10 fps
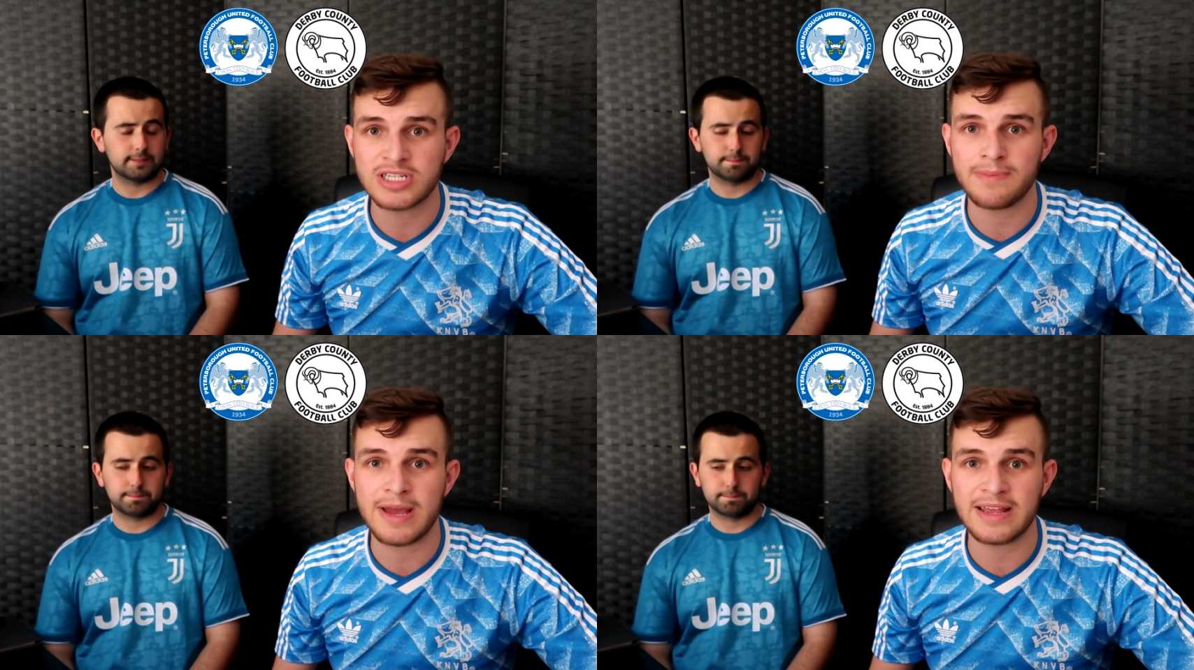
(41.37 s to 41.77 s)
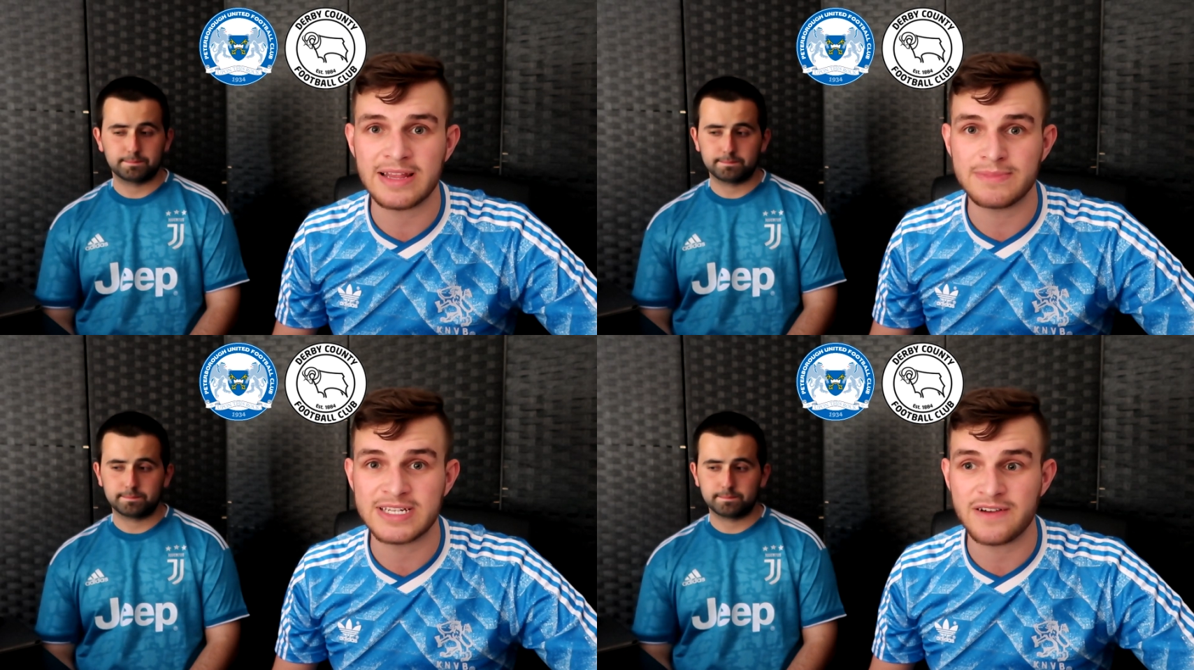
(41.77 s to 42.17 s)
Speaker 1: to make
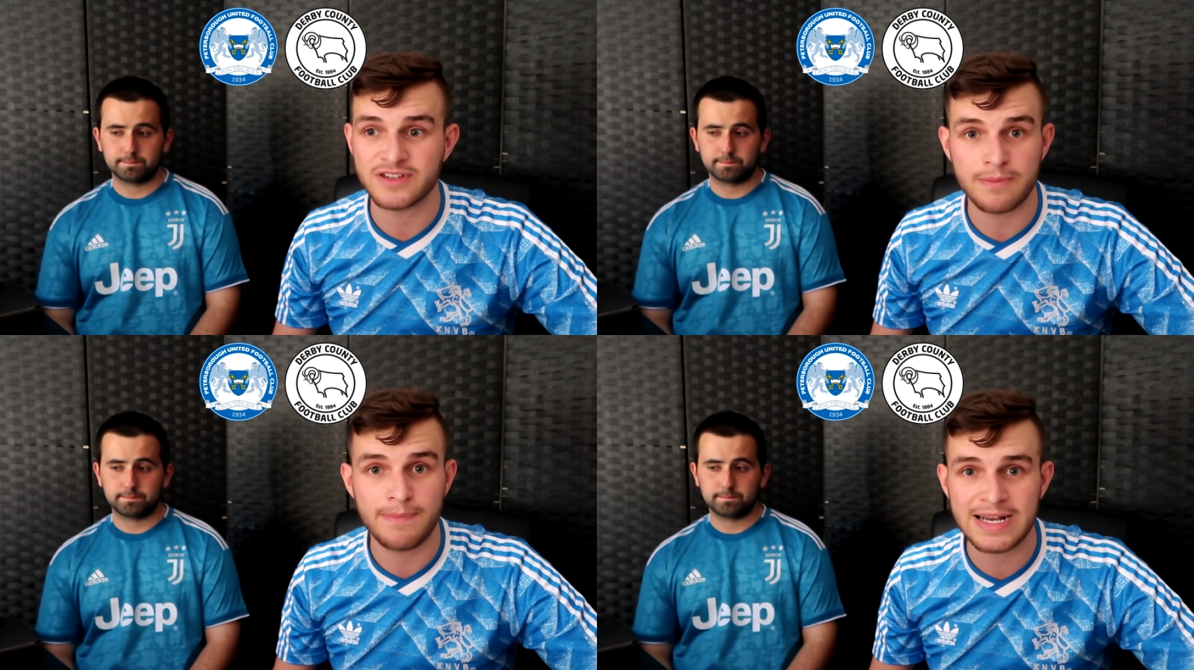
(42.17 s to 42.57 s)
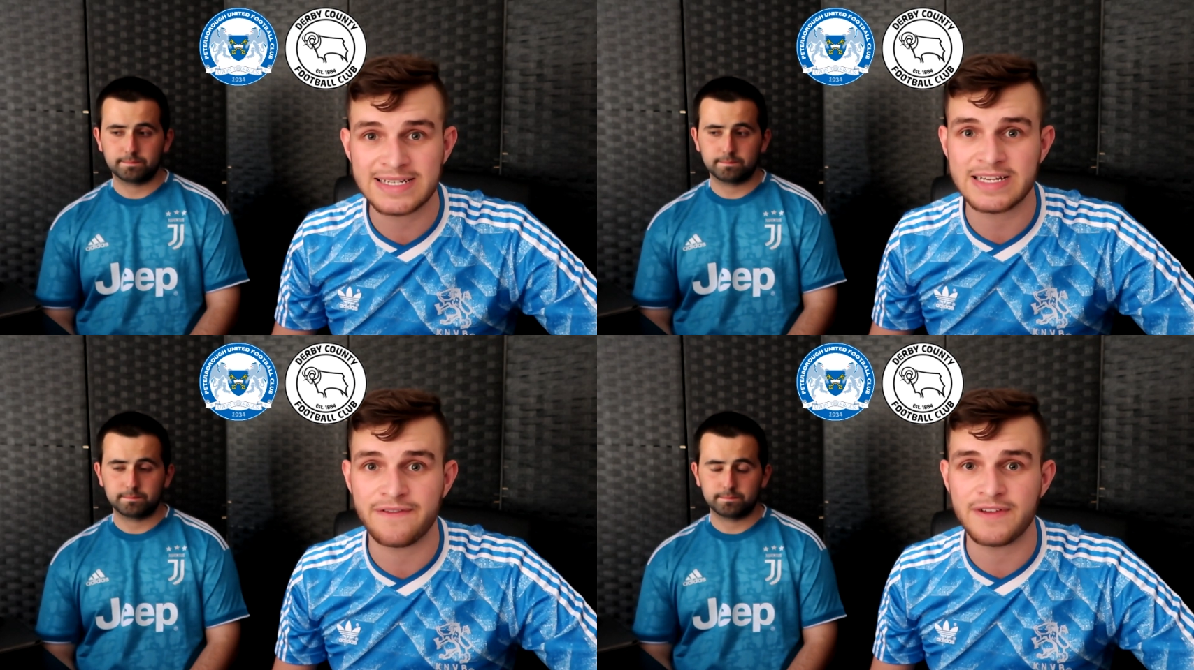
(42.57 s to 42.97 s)
themselves
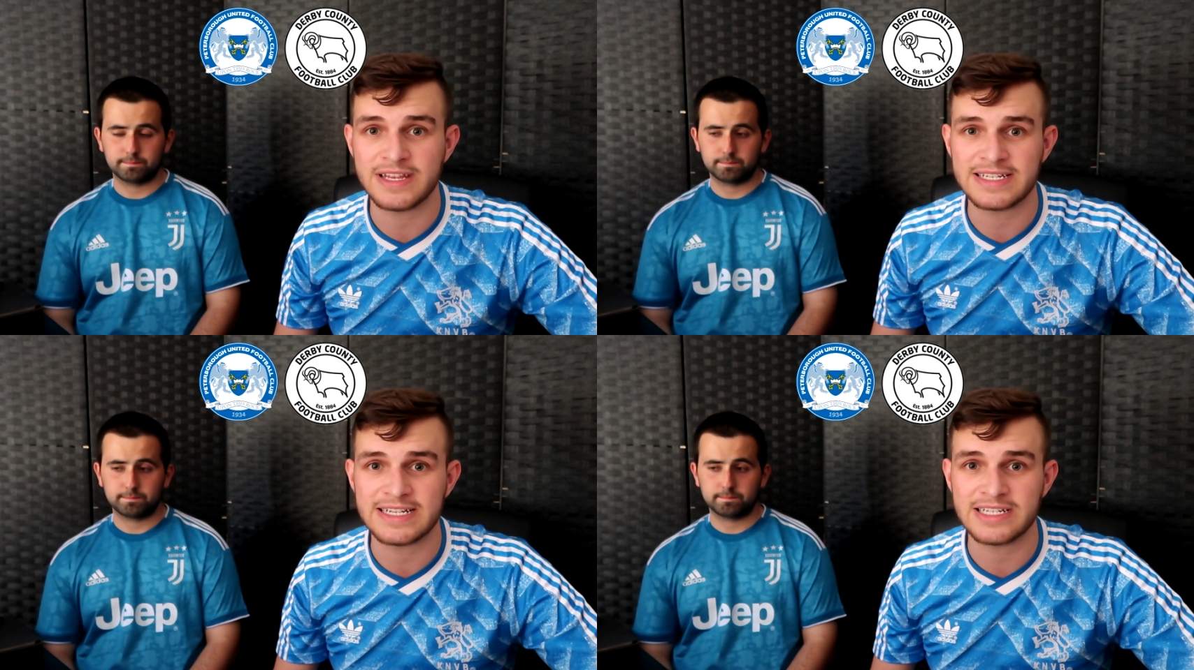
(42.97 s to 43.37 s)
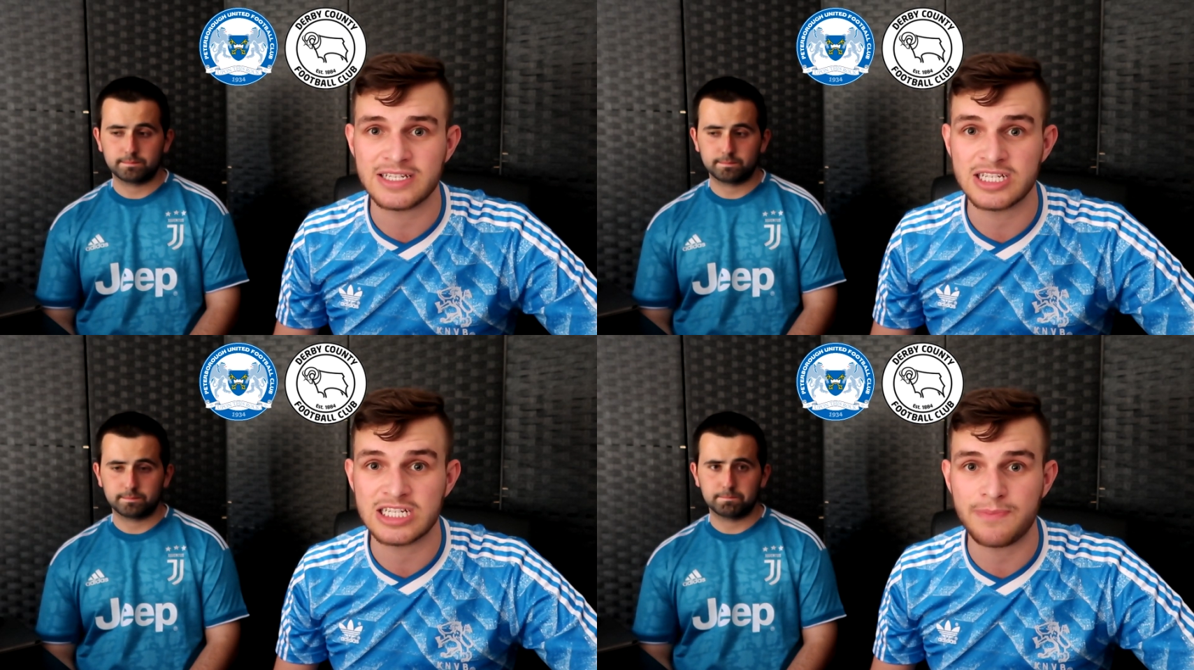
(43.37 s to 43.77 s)
competitive for this season
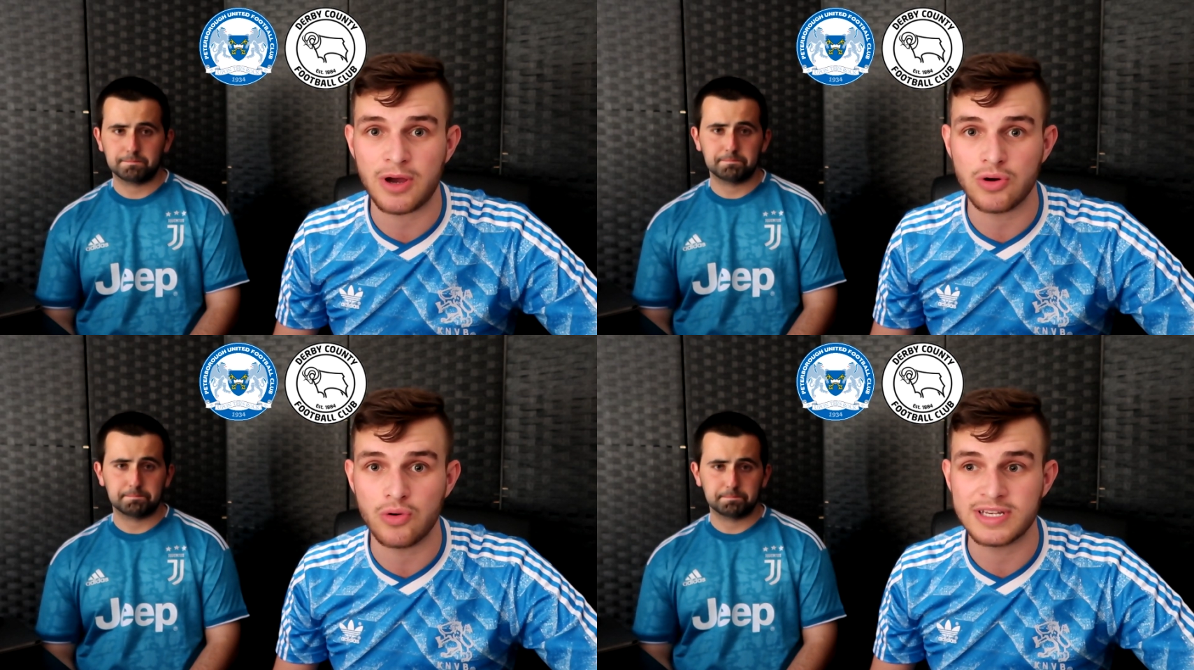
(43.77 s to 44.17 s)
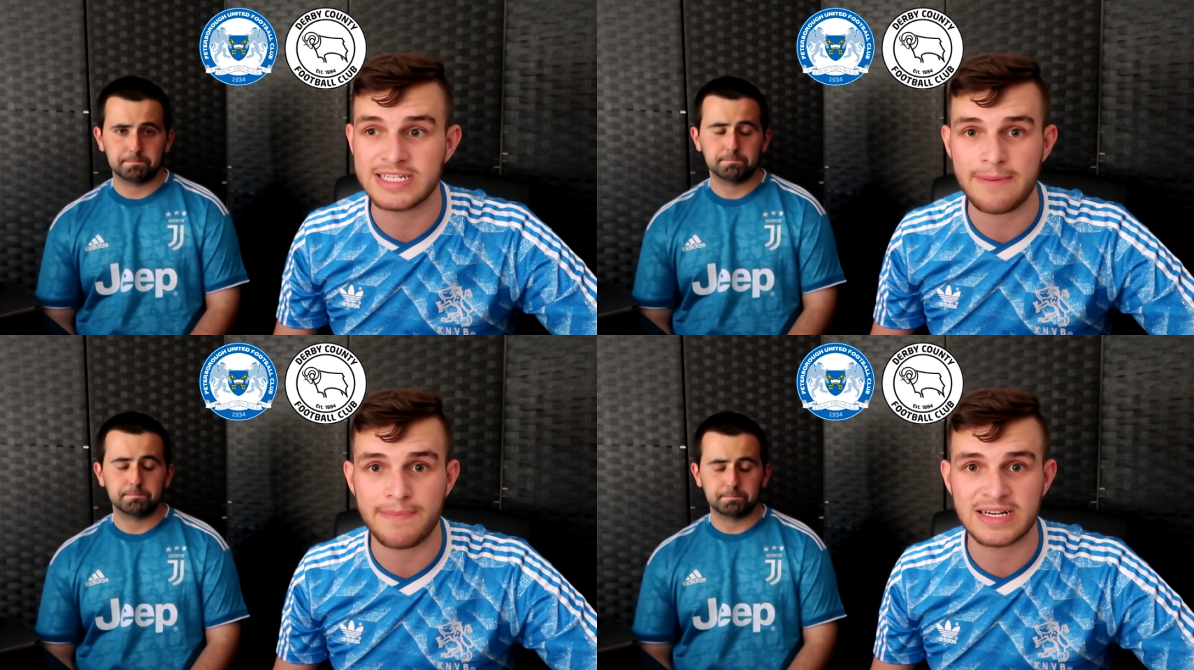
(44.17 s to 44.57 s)
despite all the
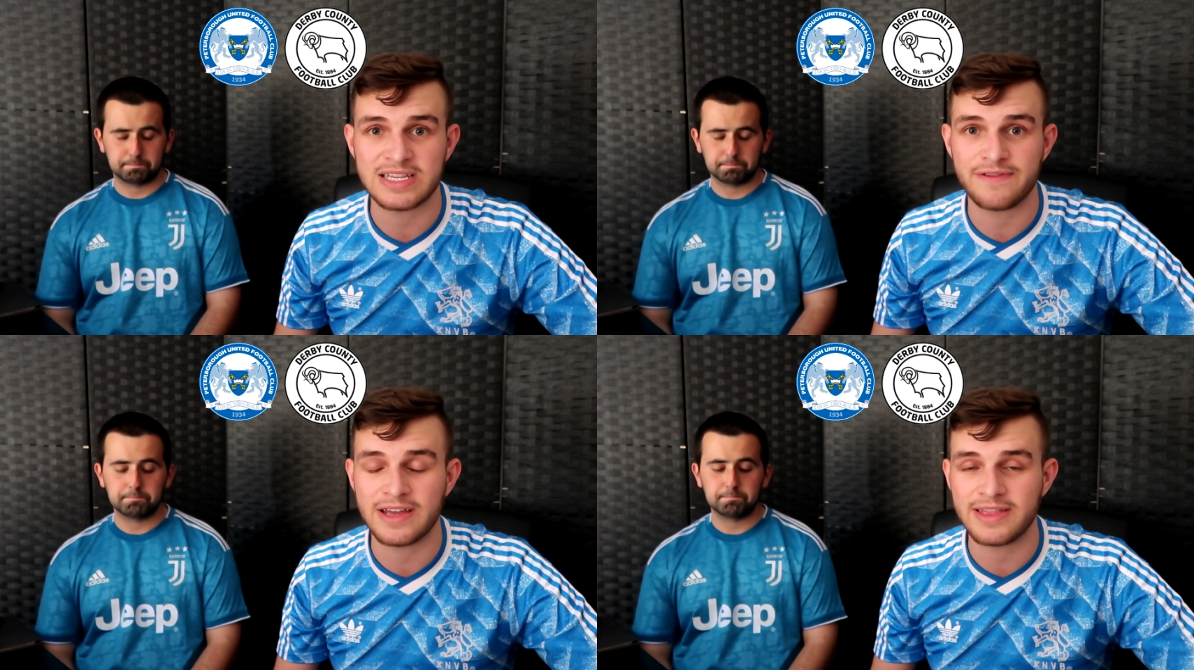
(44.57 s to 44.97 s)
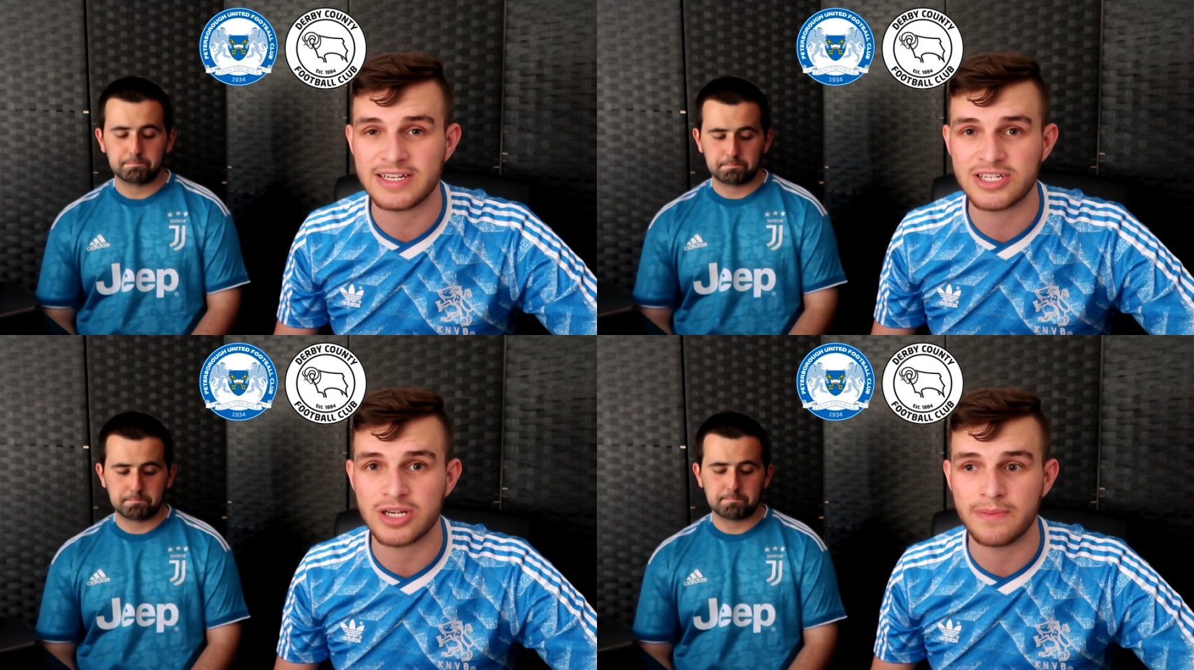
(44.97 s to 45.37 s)
setbacks they've had
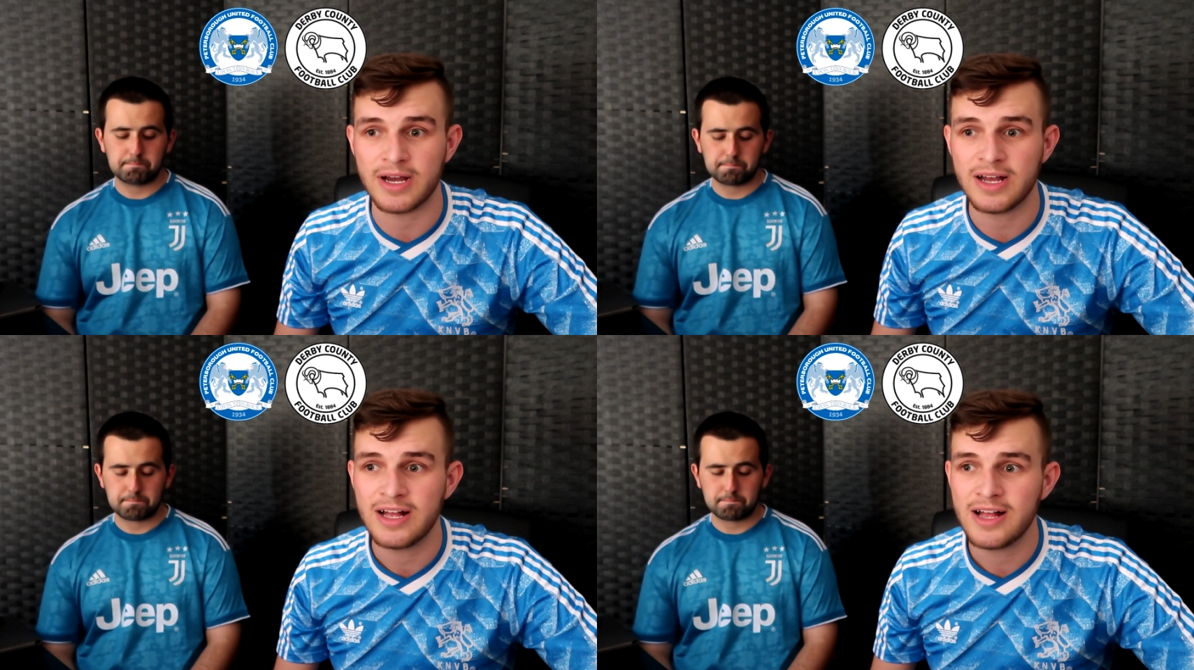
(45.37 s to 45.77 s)
this summer.